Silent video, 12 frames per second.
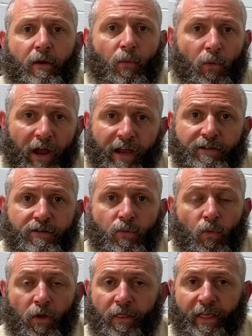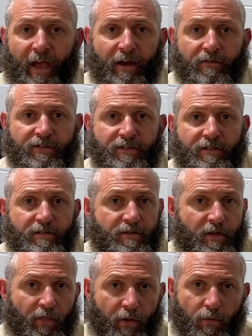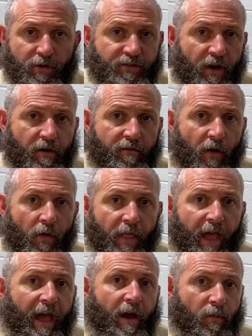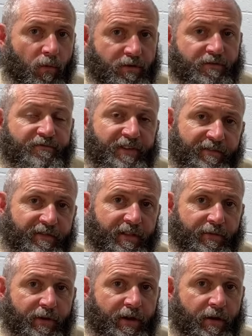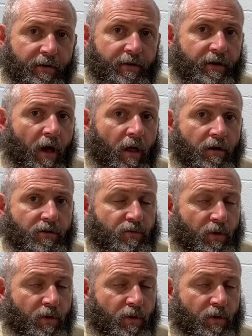Ranger 1000, the reserve on that was $5,300.